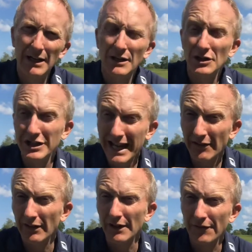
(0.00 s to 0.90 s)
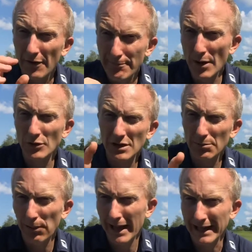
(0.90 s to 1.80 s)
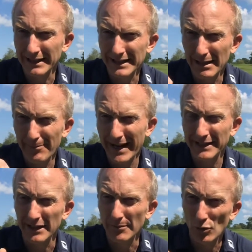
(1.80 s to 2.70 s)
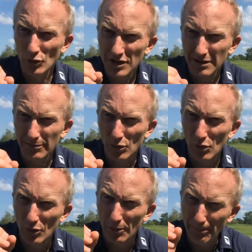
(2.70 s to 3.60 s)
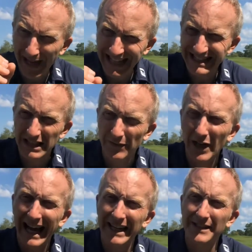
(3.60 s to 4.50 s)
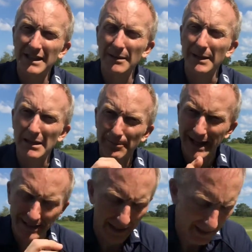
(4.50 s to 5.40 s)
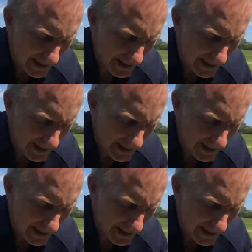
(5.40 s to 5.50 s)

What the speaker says: generally for most players, the better. The more passive your hands can be, the better.